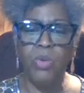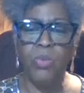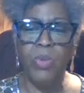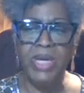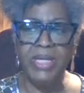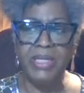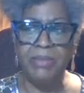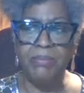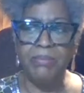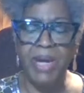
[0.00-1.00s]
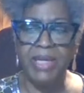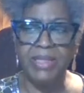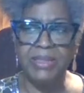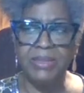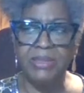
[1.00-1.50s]
when
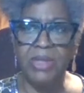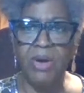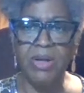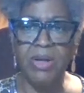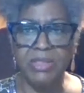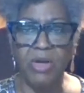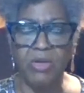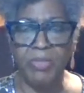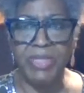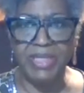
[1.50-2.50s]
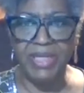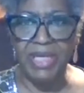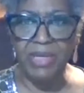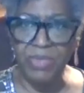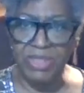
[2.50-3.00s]
my daughter told me that
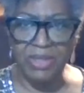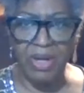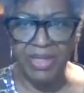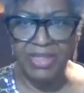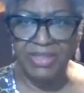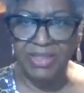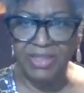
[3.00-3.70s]
he was starting to